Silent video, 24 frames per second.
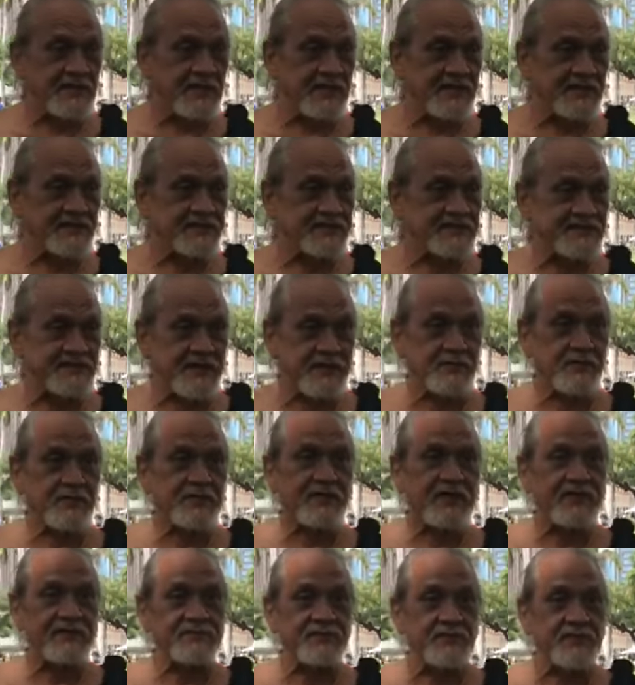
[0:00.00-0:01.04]
It's several
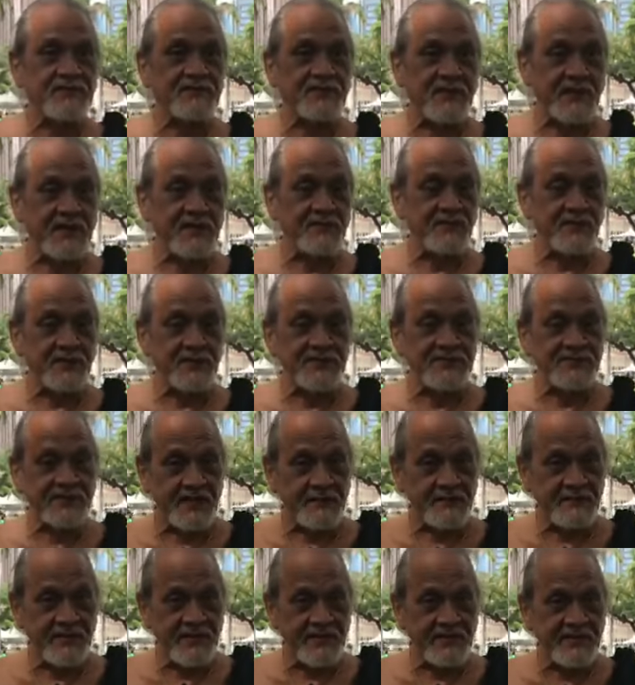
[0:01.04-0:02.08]
countries fighting for the
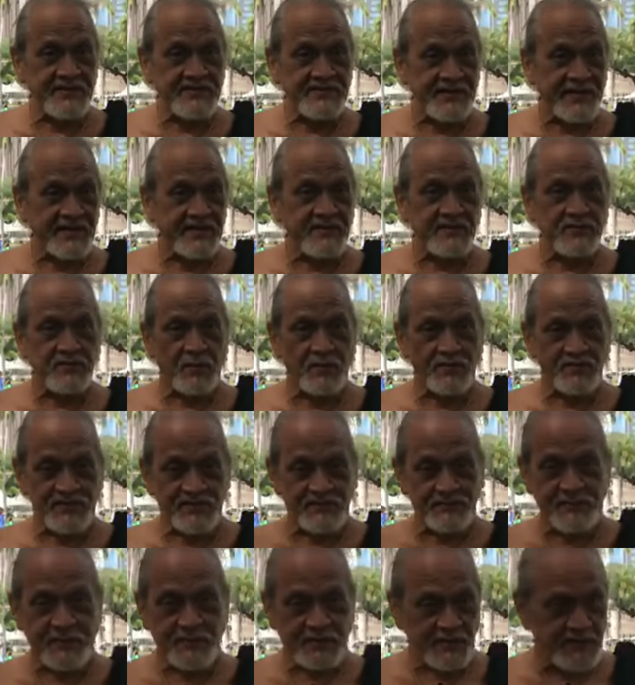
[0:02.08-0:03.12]
same thing, and China, of course,
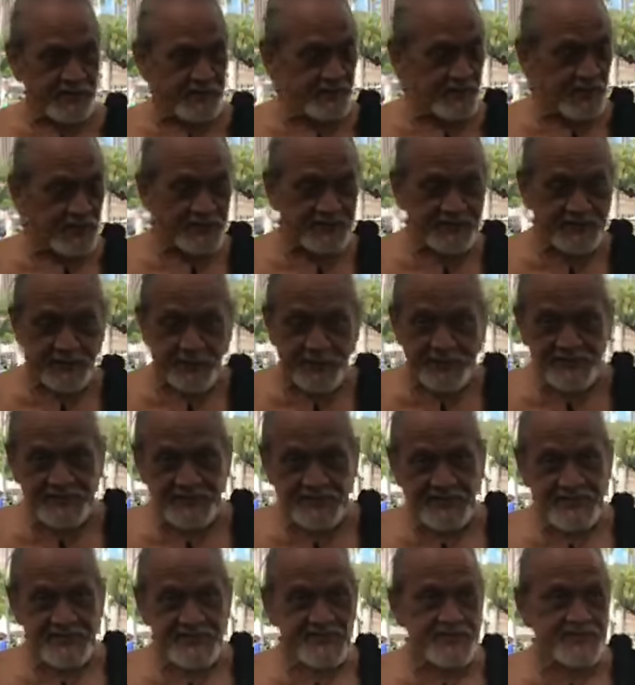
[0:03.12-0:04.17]
is building military
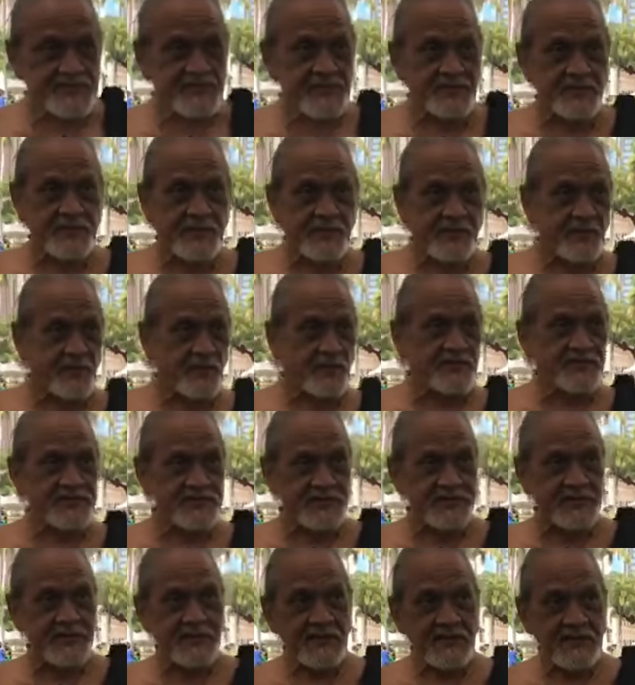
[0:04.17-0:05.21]
installations in the Middle
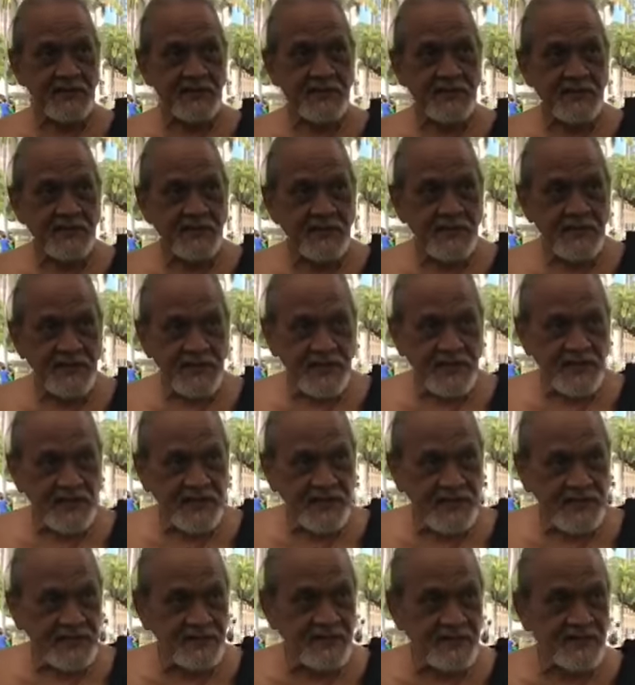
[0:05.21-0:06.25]
Ocean.
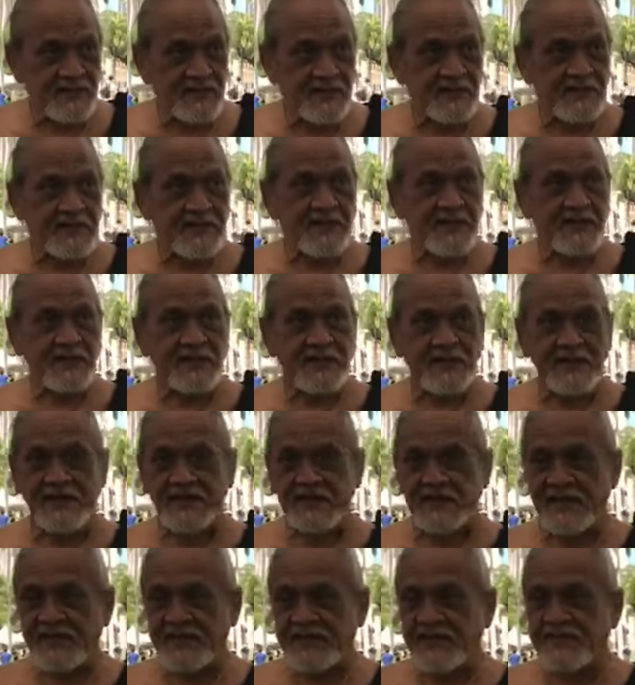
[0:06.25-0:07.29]
And
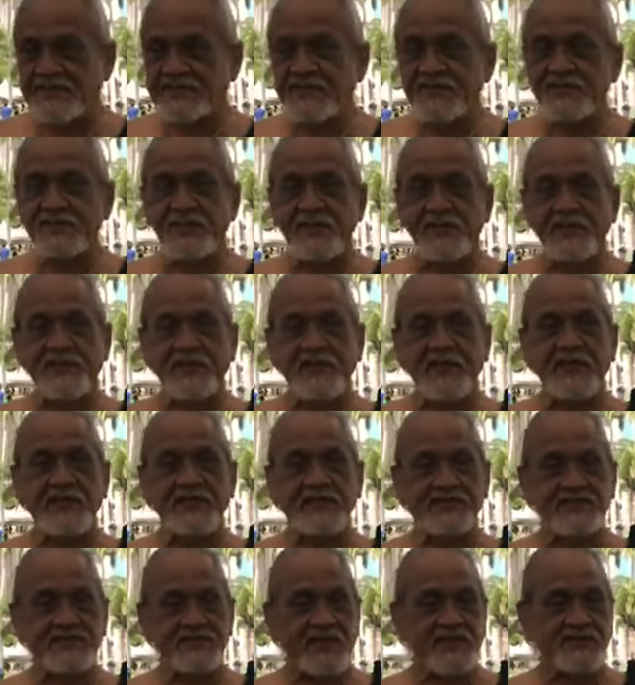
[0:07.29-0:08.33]
it gets into the
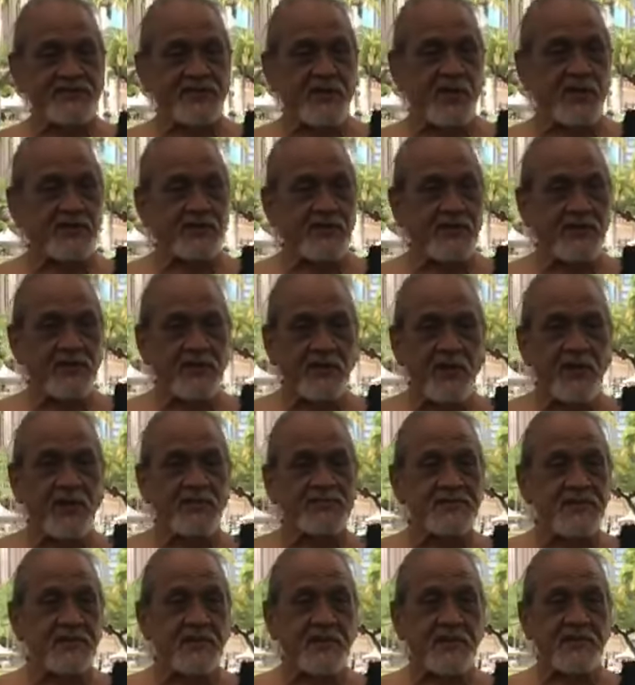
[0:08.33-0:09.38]
thing, it's called the
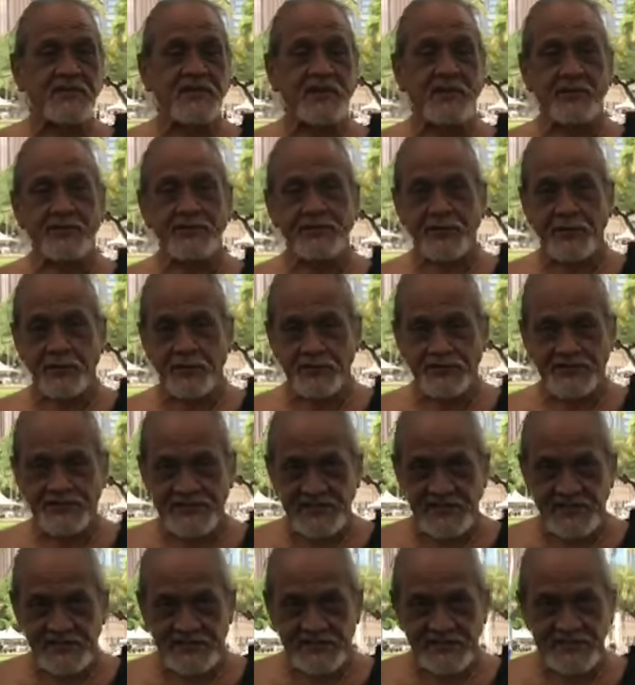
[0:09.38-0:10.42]
laws of the territorial
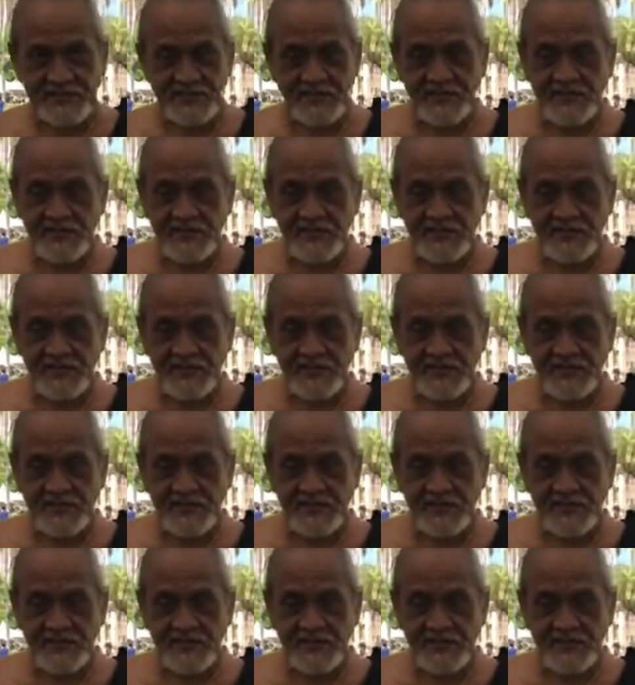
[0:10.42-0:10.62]
seas.